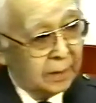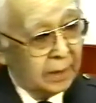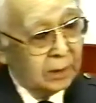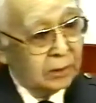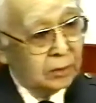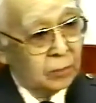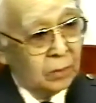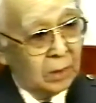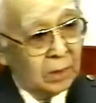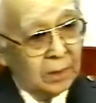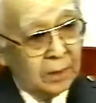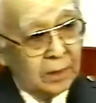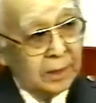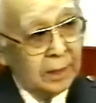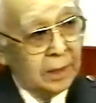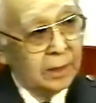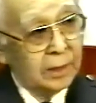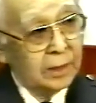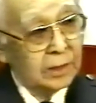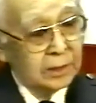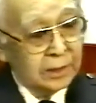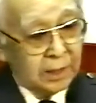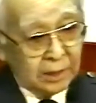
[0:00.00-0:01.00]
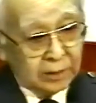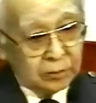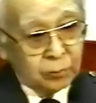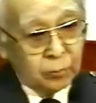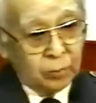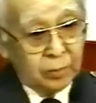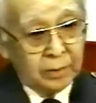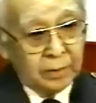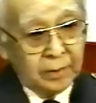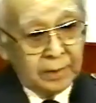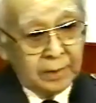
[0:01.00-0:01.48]
head, uh, that is
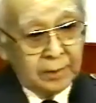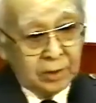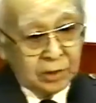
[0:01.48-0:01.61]
headquartered in